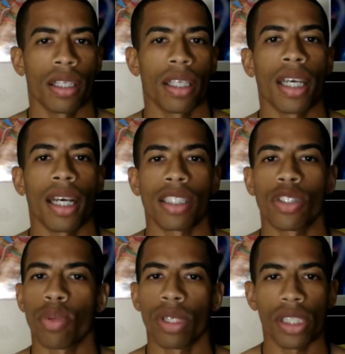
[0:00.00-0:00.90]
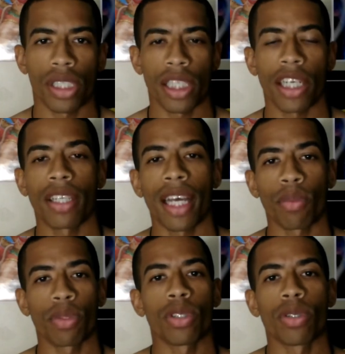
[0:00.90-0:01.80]
yeah, I just wanted to share
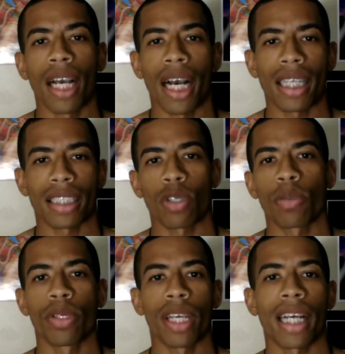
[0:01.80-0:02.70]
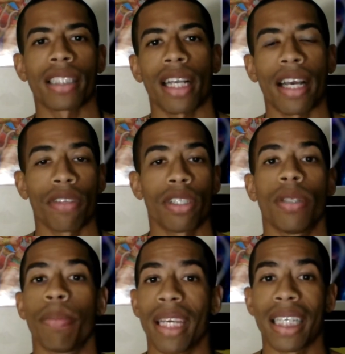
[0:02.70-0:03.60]
that with you guys. I hope you guys are having
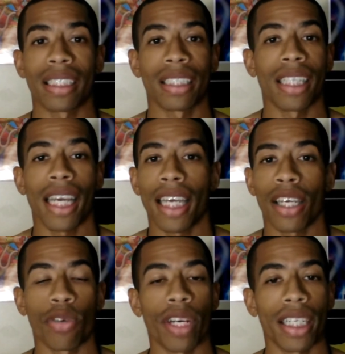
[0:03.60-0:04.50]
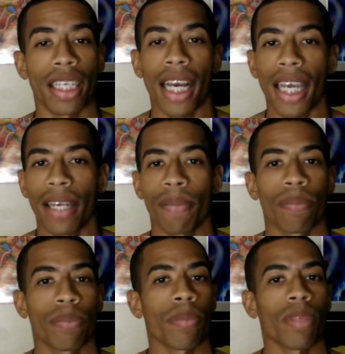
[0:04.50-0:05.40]
an amazing day, a great night.
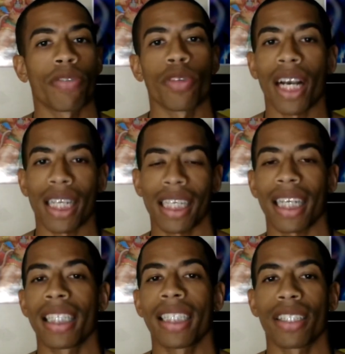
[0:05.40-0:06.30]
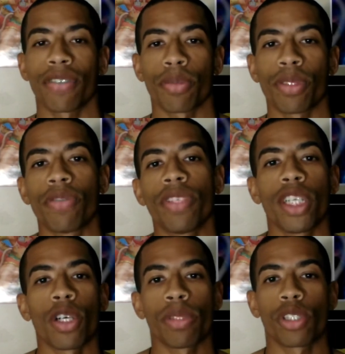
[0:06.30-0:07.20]
If you guys got anything from this
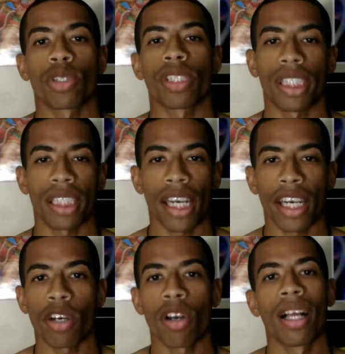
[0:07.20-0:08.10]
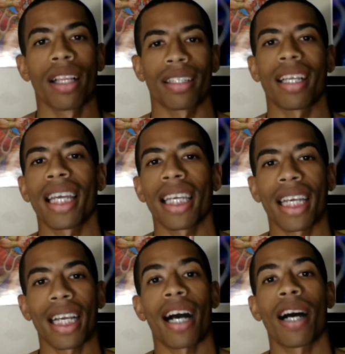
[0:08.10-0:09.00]
video, be sure to share,
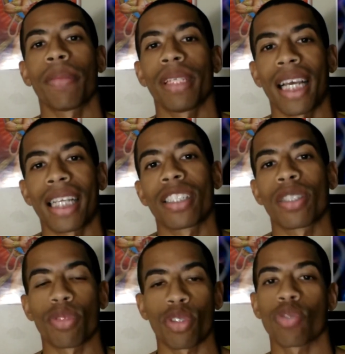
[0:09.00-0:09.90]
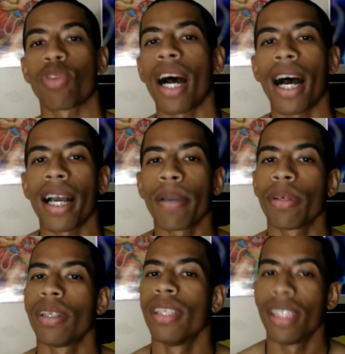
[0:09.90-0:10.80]
like, comment, and subscribe.
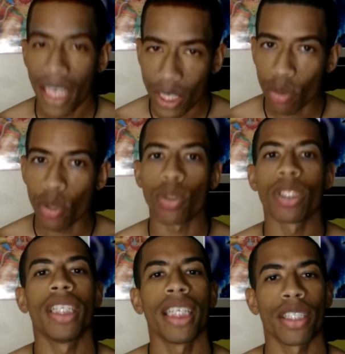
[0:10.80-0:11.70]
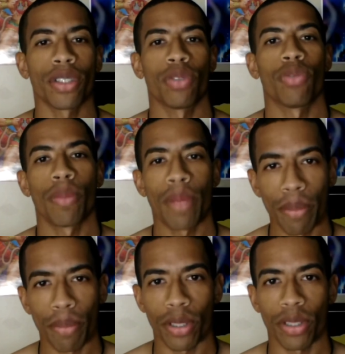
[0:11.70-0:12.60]
You know the deal.
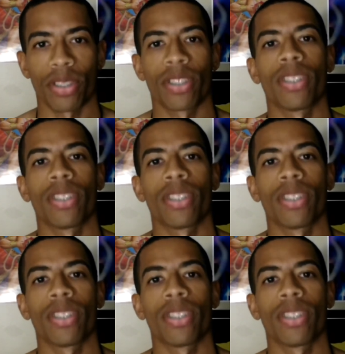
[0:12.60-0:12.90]
Remember,